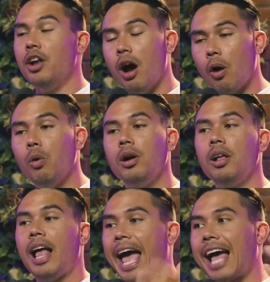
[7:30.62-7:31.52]
know
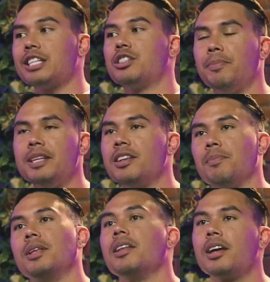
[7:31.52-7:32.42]
has to be
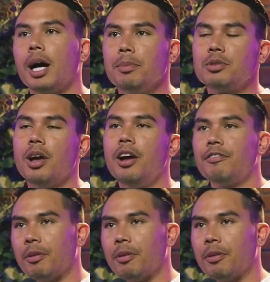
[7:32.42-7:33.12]
something that comes